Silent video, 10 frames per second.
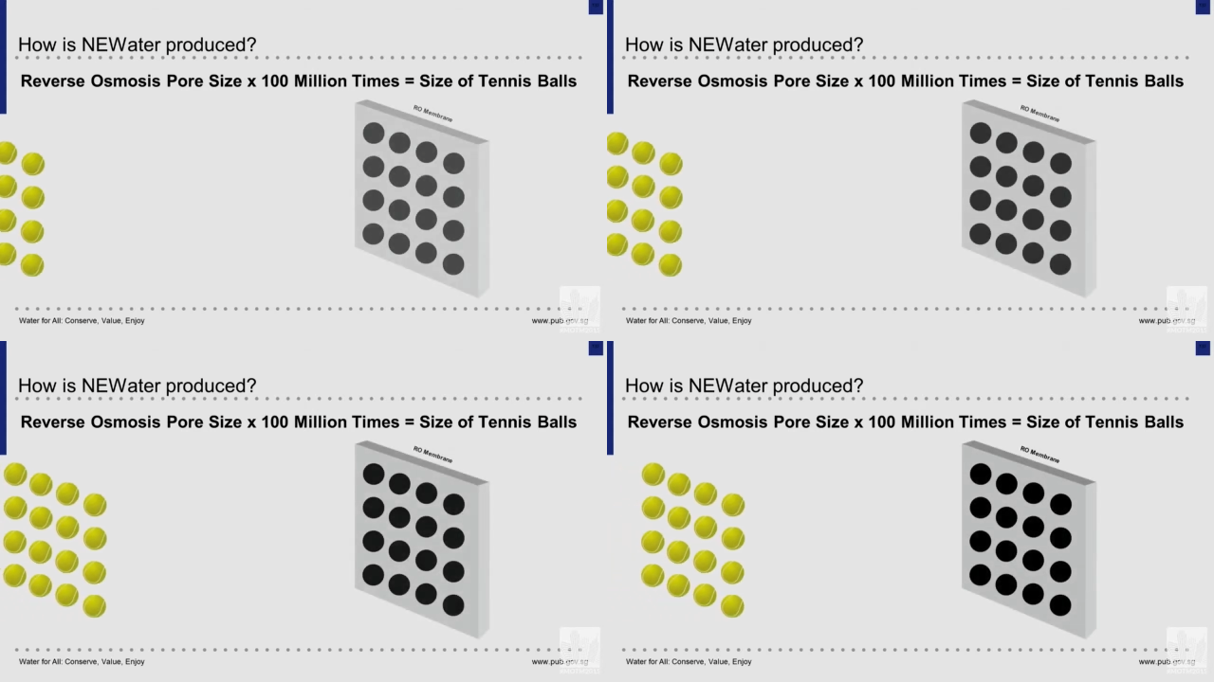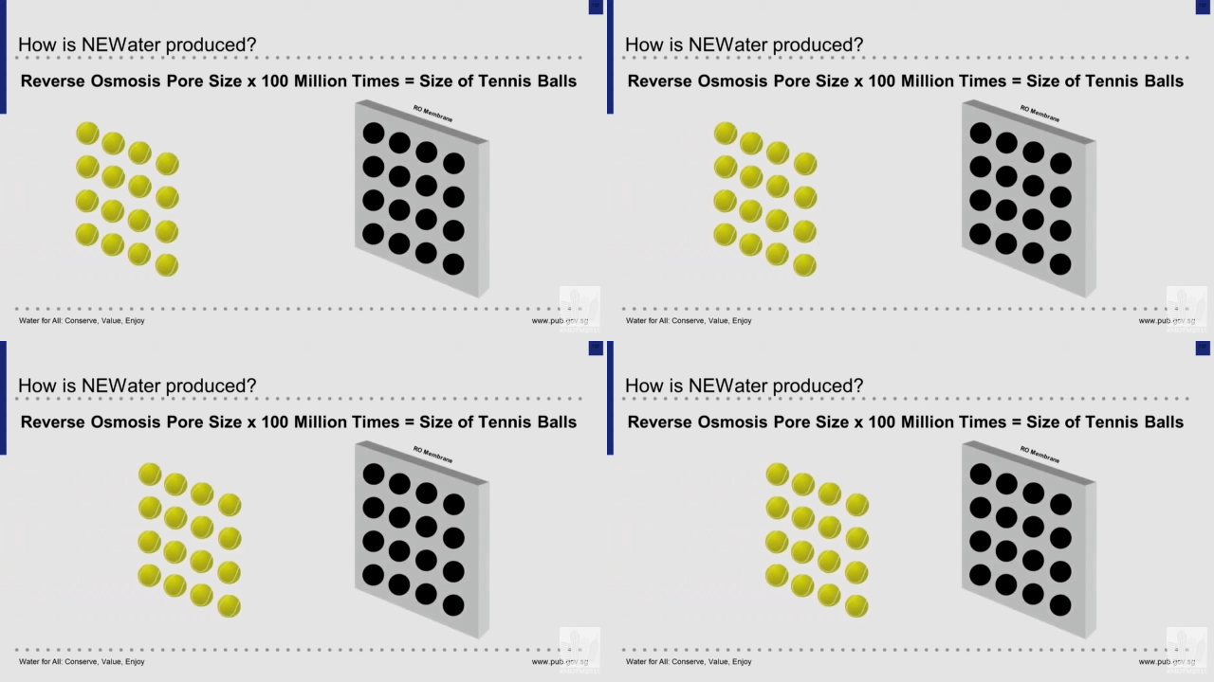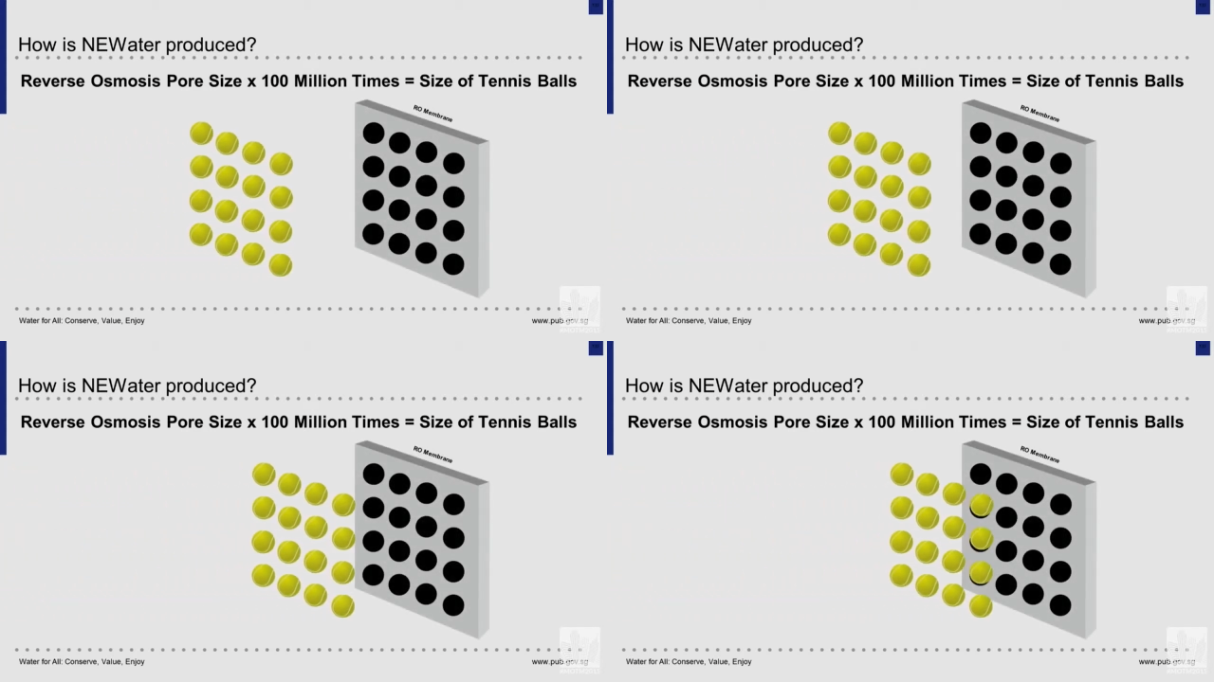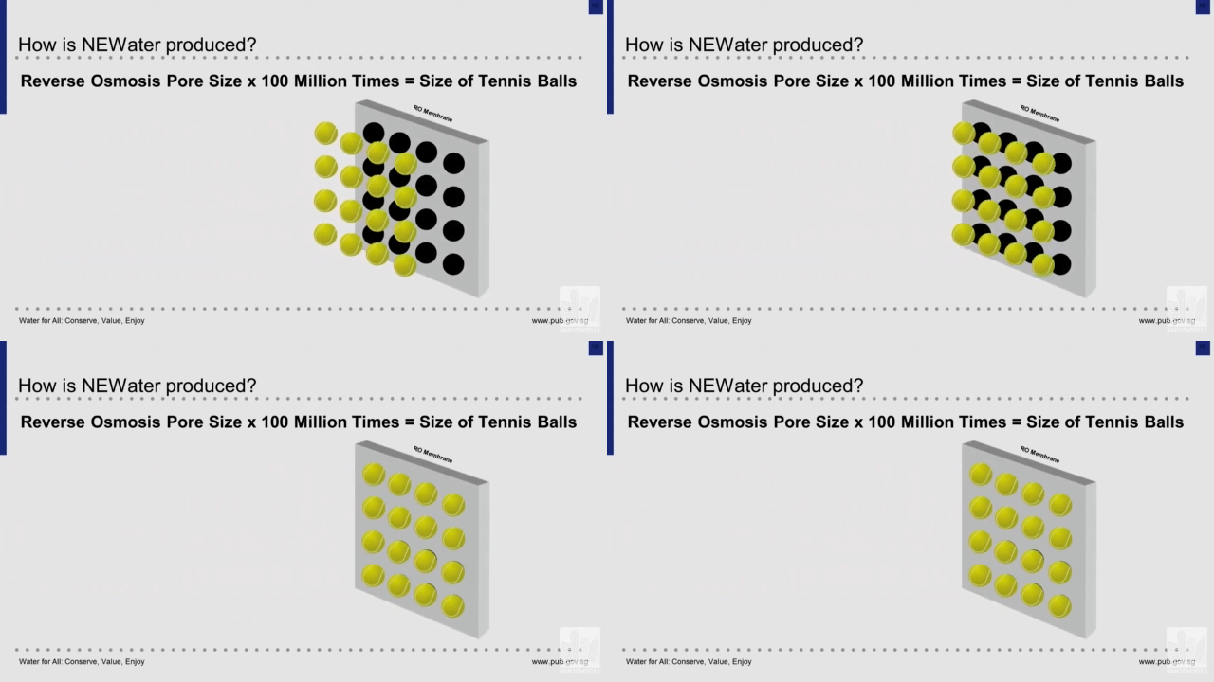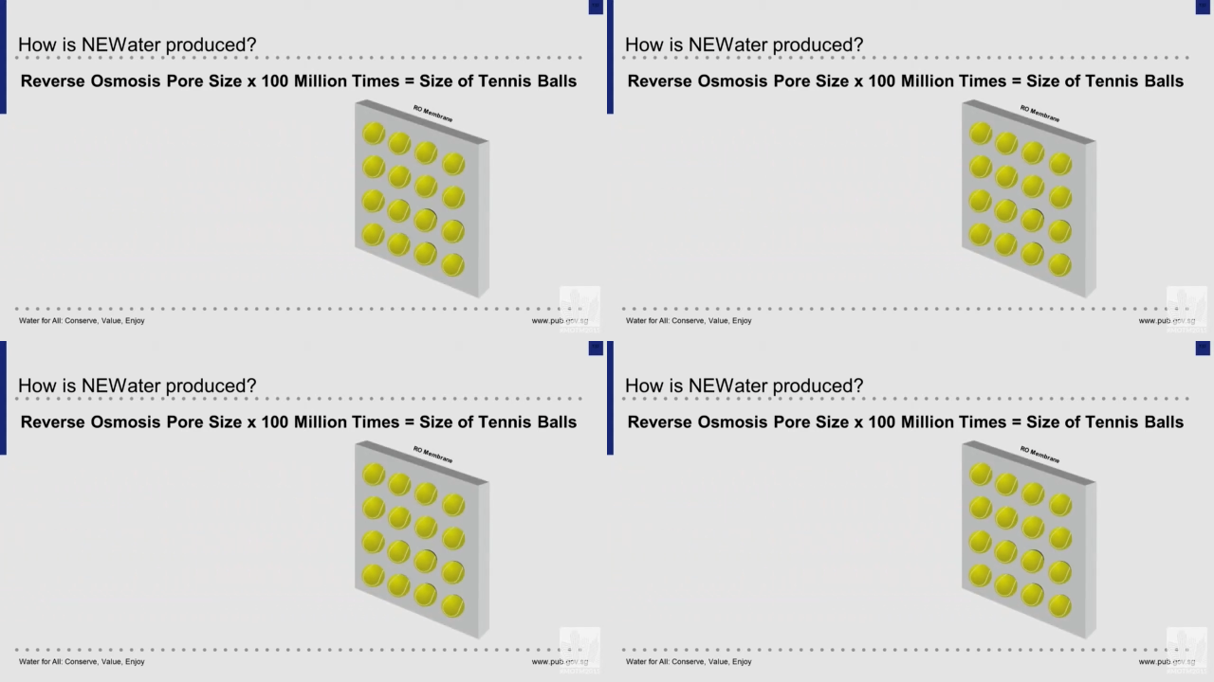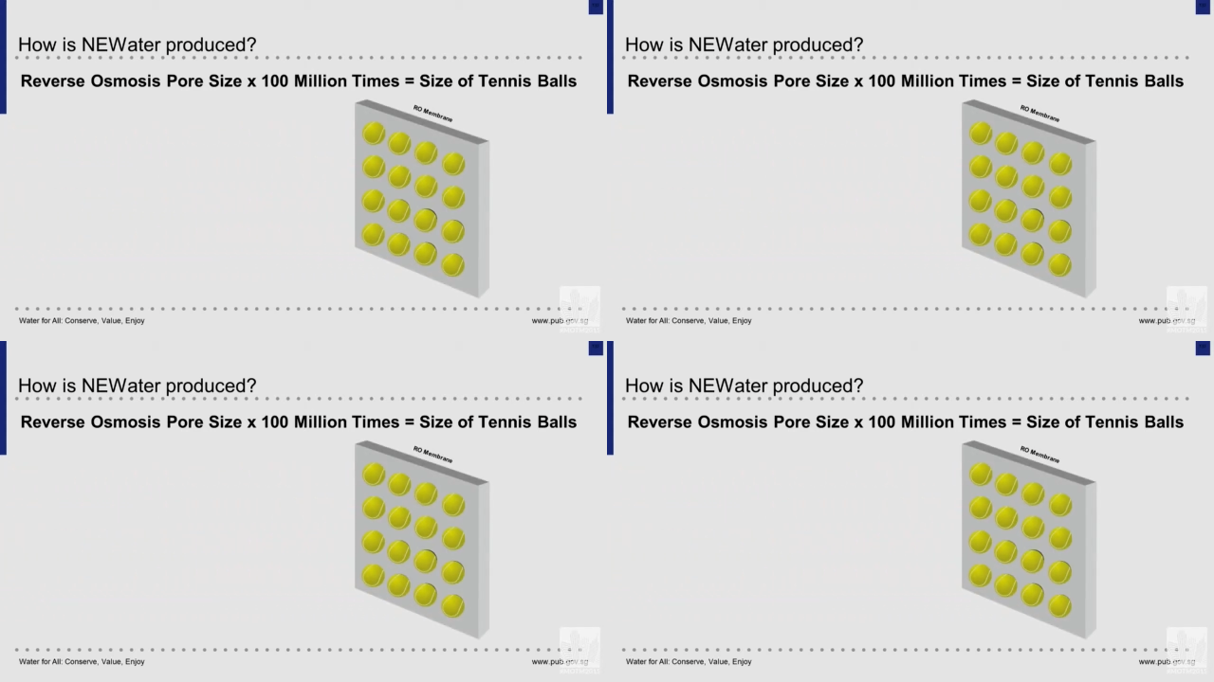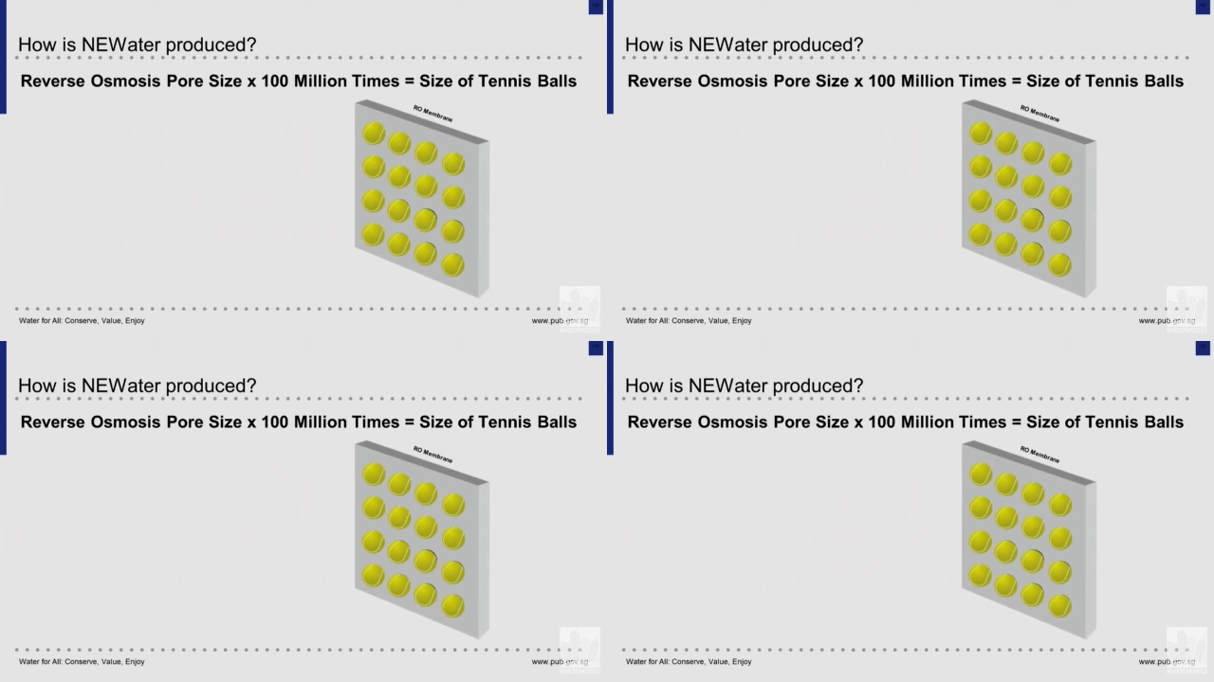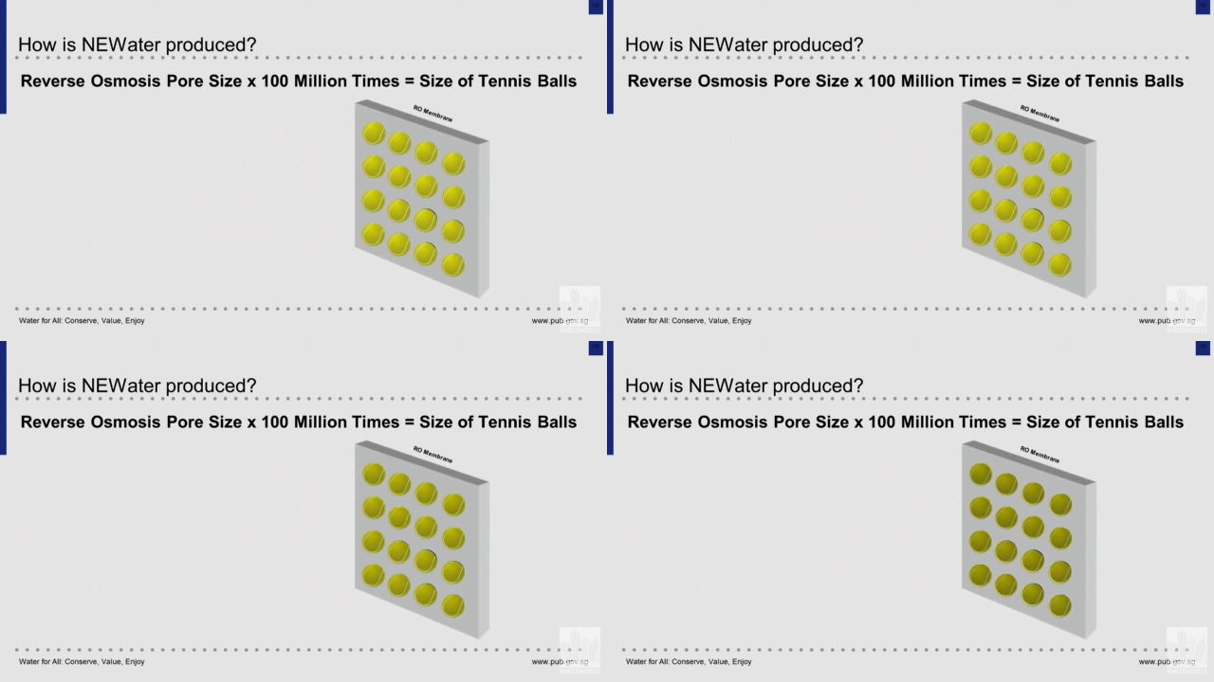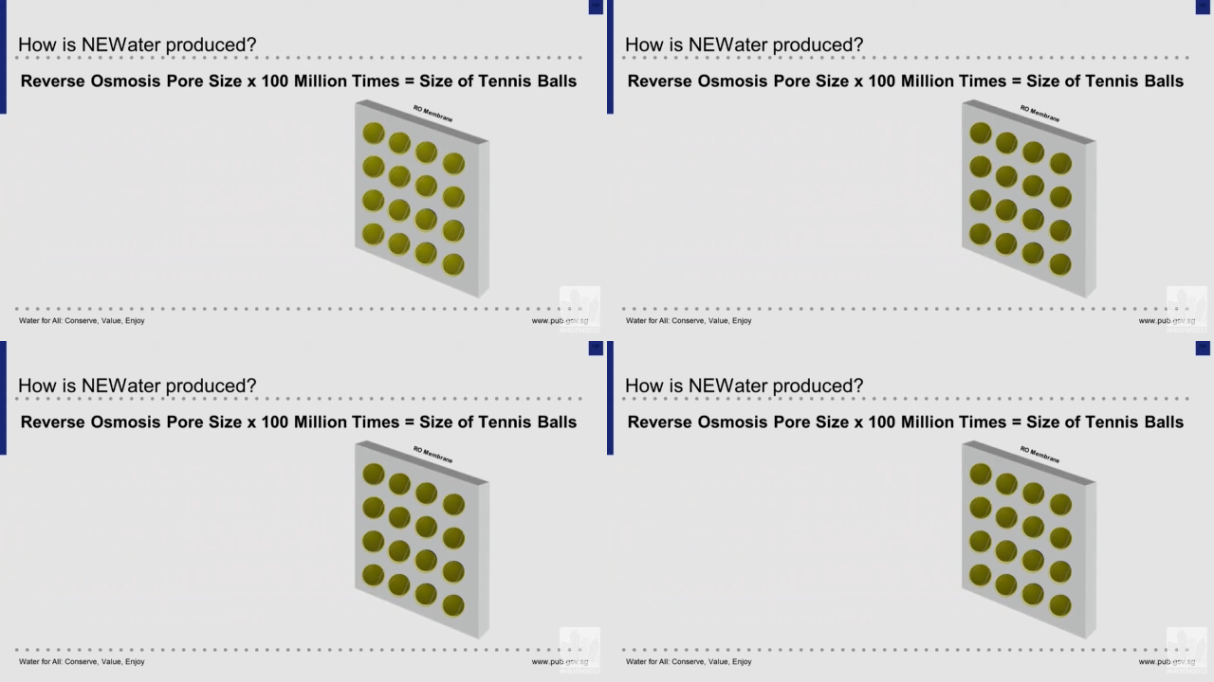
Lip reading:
Nobody's mouth can be seen.